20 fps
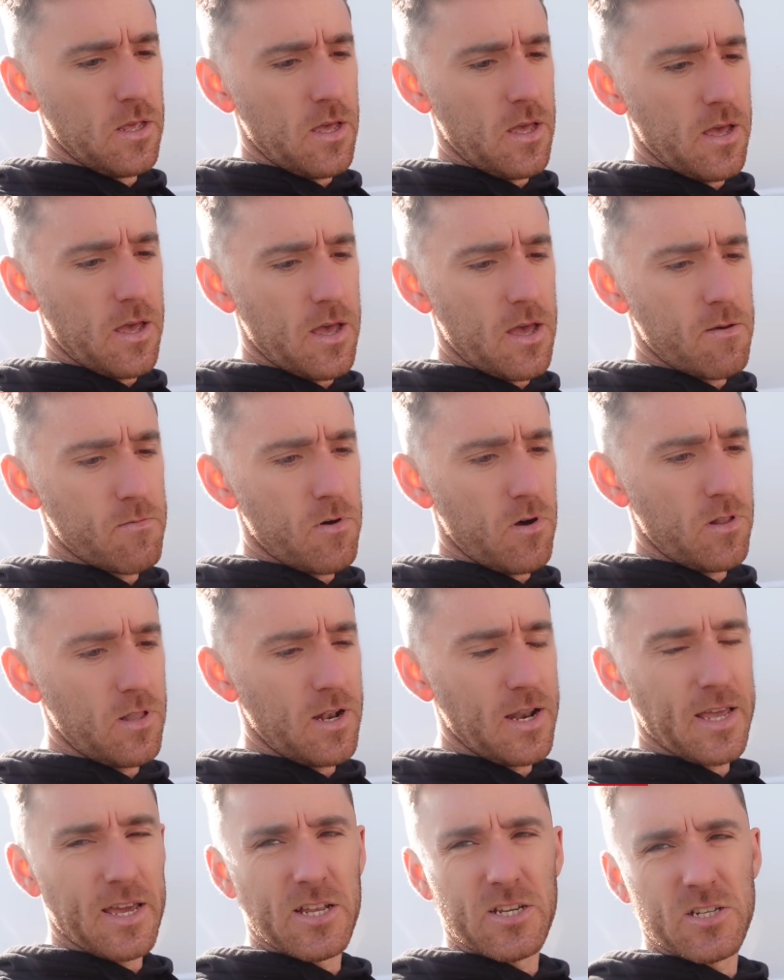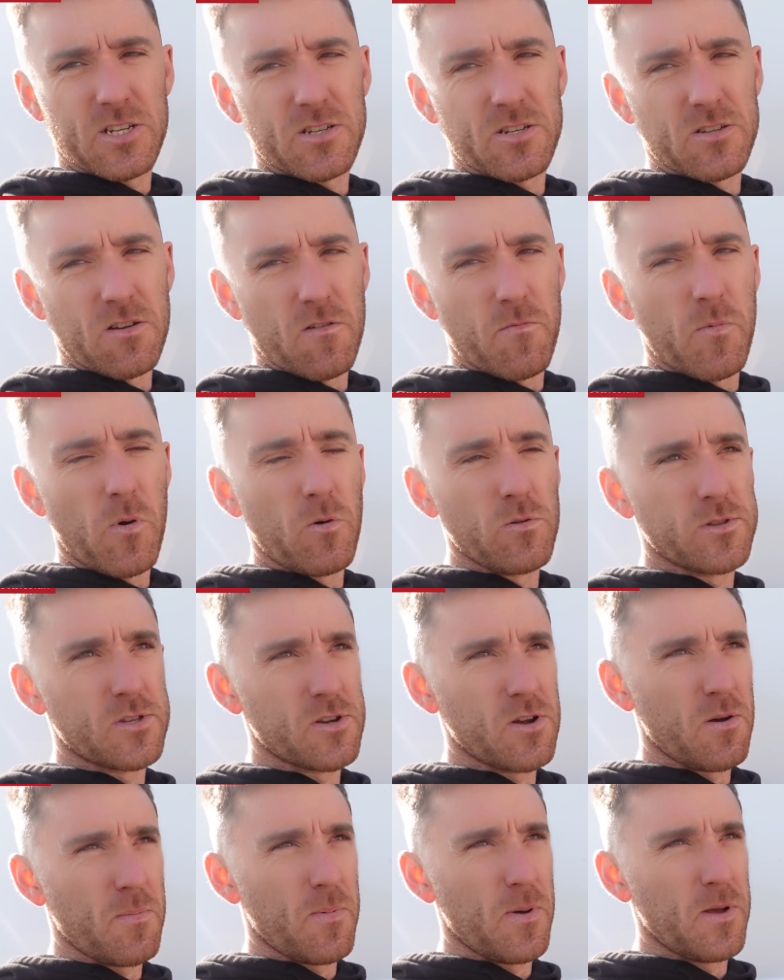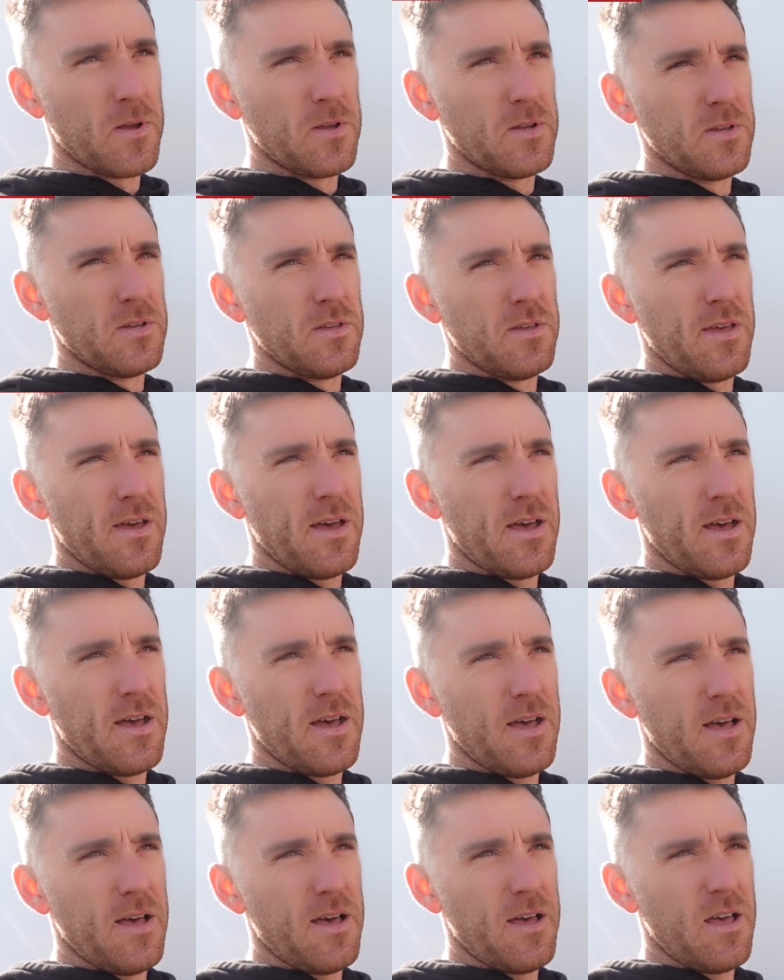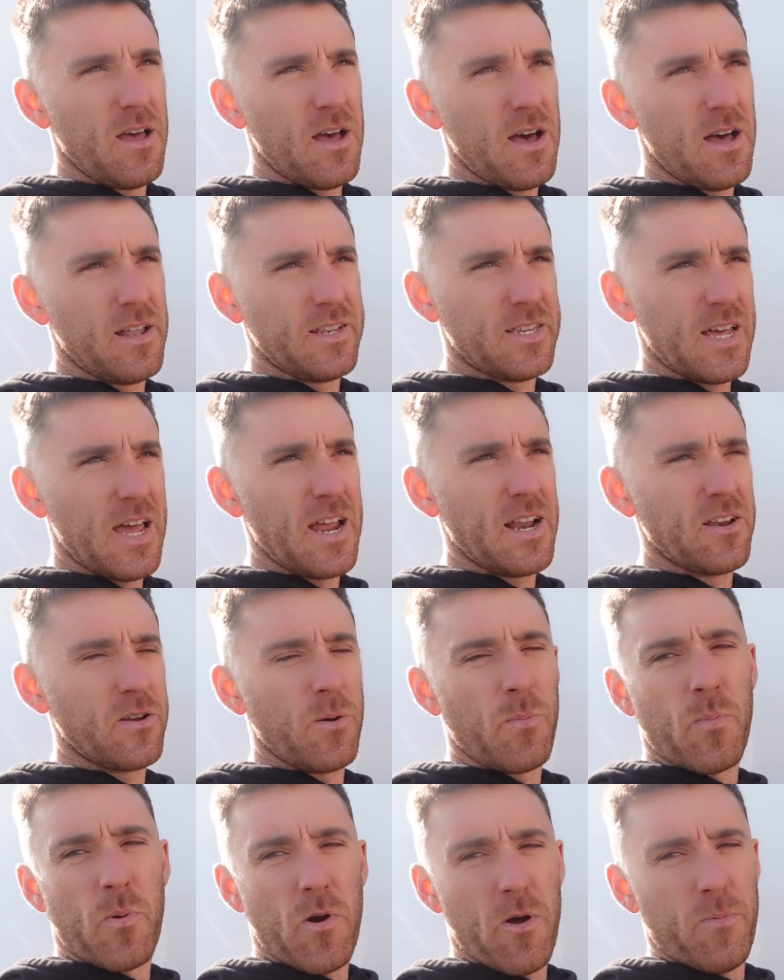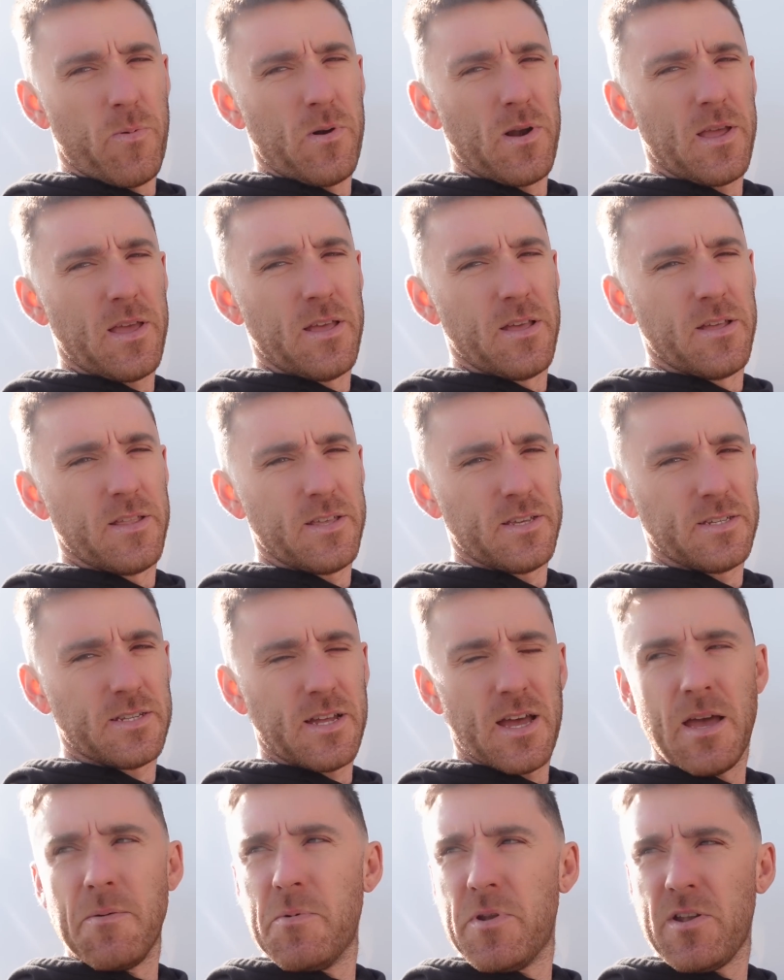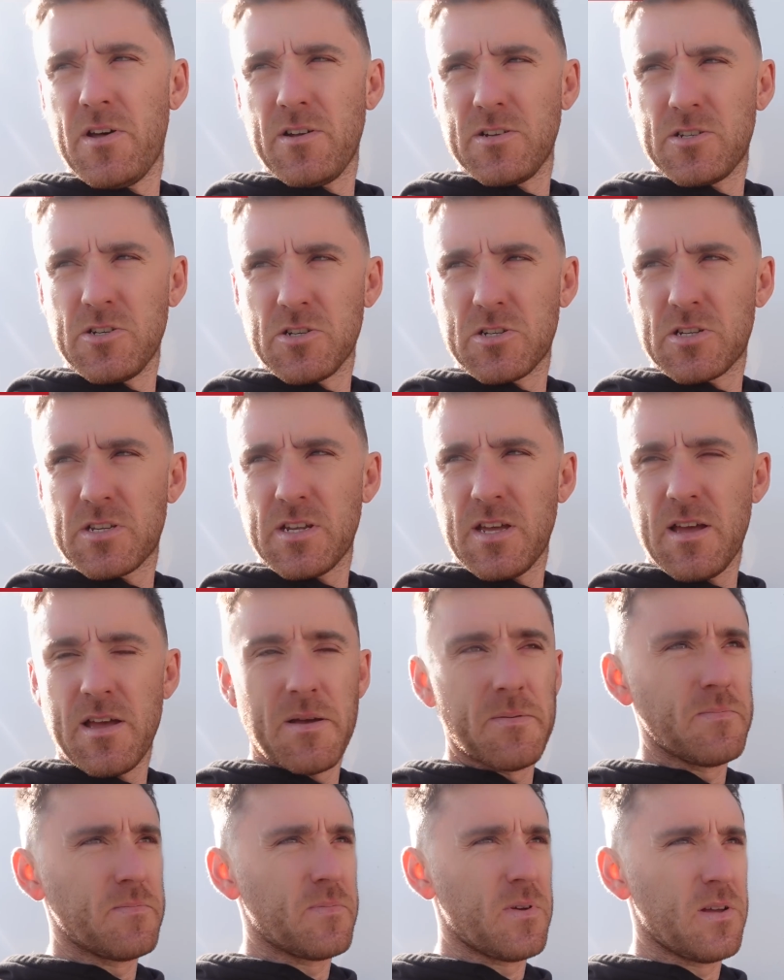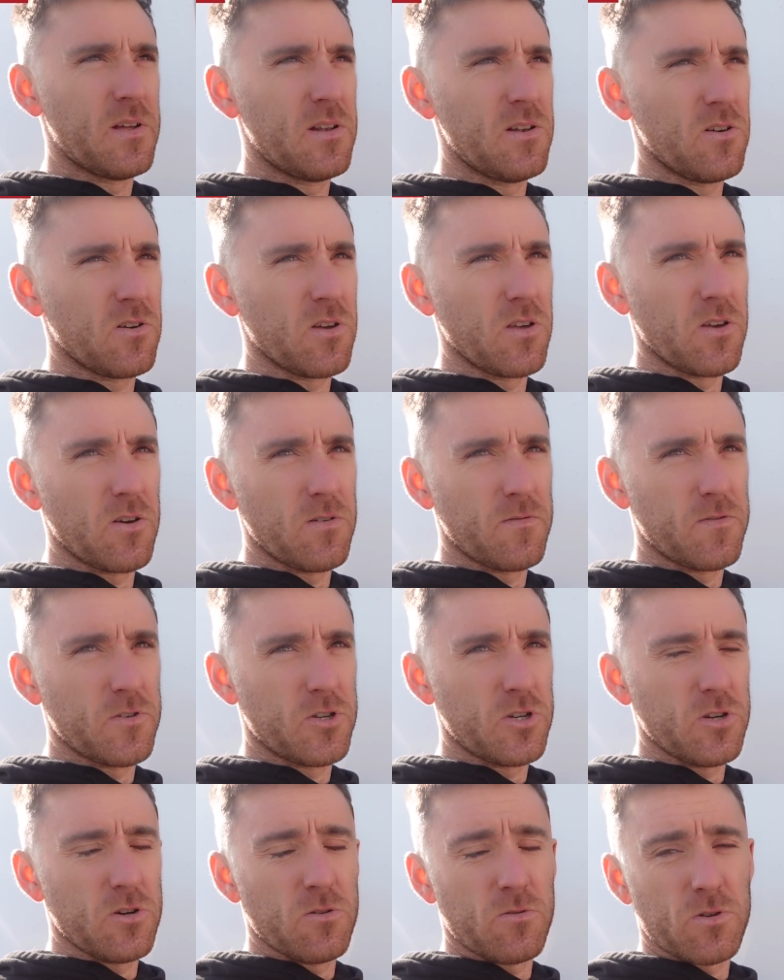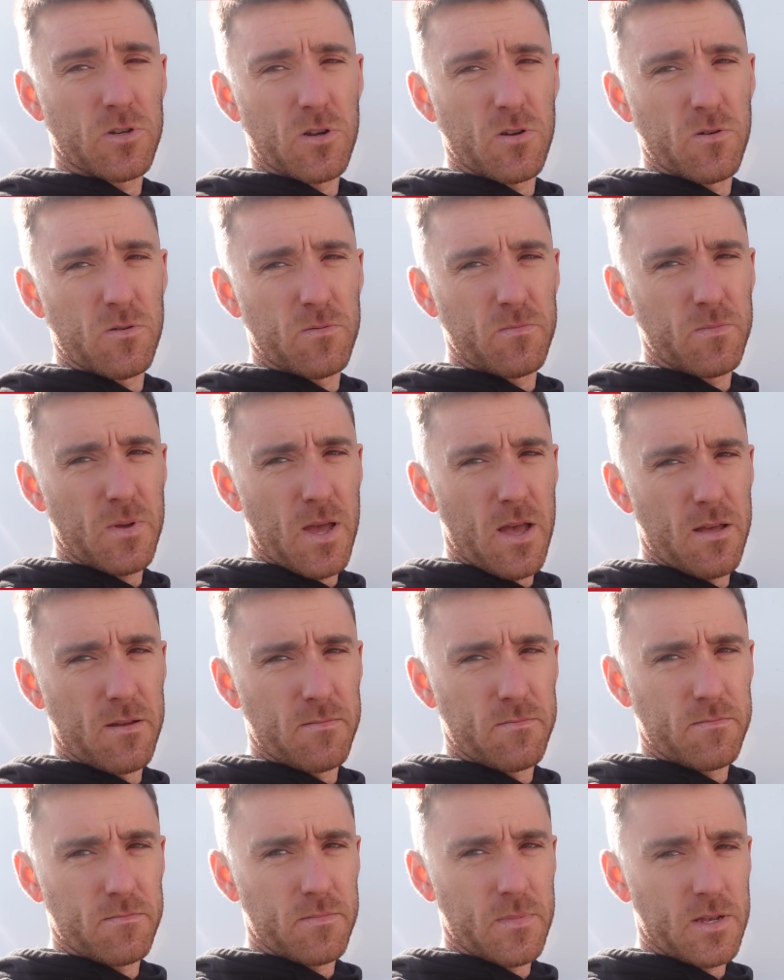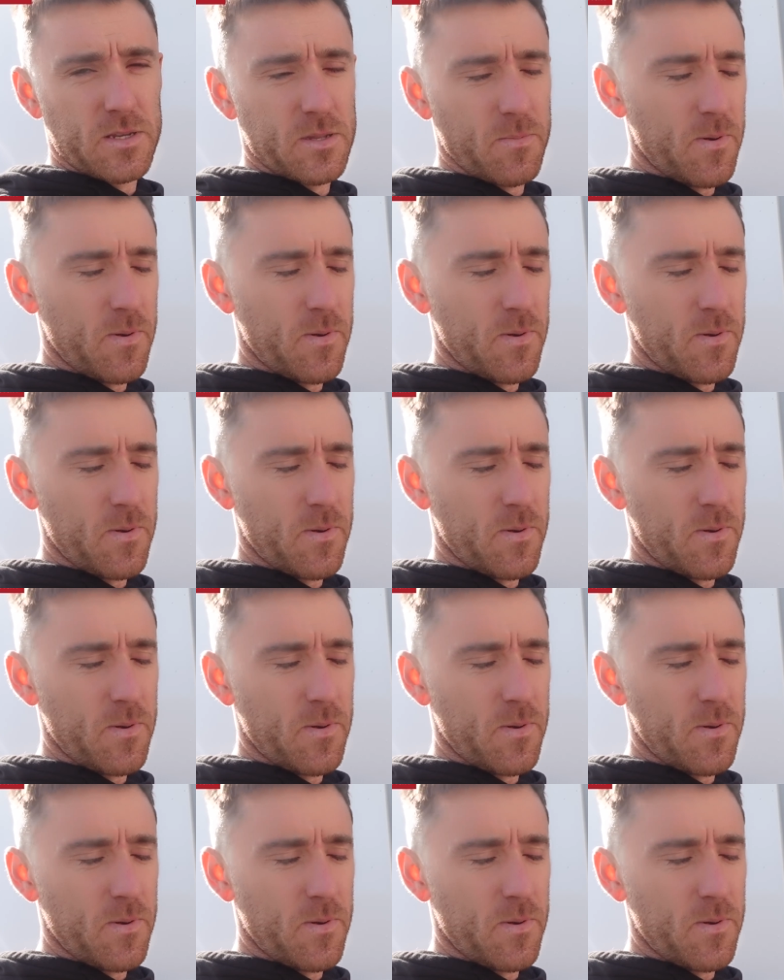all the linkages and stuff bolted up and tightened up properly this time, and not just looking good for show. So yeah, that's the